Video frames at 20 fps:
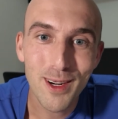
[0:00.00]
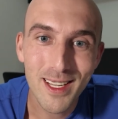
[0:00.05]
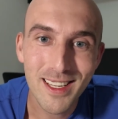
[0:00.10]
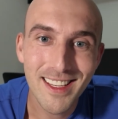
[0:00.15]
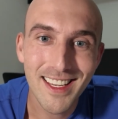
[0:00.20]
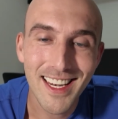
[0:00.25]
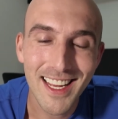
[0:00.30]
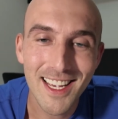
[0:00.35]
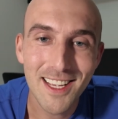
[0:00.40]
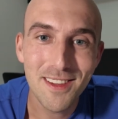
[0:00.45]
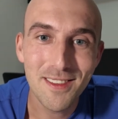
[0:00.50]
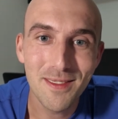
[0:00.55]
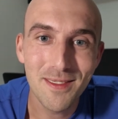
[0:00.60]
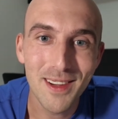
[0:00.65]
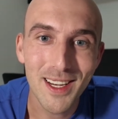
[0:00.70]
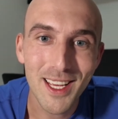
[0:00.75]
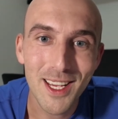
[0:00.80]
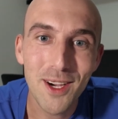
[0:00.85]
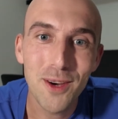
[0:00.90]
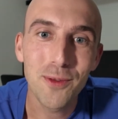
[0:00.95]
in today's
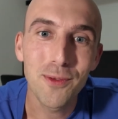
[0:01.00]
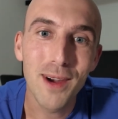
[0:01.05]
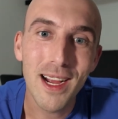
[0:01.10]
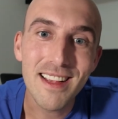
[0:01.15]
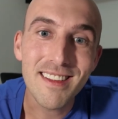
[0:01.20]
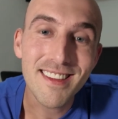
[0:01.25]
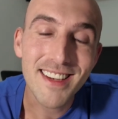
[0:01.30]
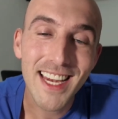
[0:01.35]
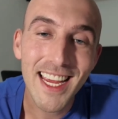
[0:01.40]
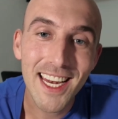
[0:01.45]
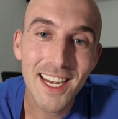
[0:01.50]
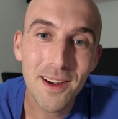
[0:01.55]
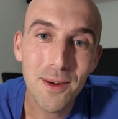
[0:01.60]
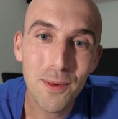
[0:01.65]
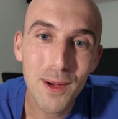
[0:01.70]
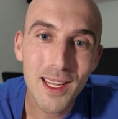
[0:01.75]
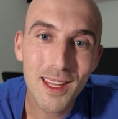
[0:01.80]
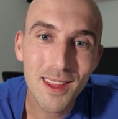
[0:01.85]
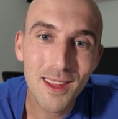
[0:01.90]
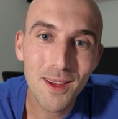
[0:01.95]
video resonated
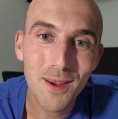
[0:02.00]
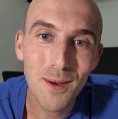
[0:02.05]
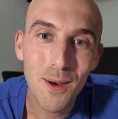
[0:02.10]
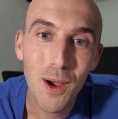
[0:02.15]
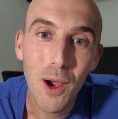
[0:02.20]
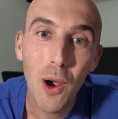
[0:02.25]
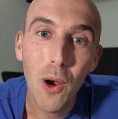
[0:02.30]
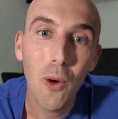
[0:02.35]
with you,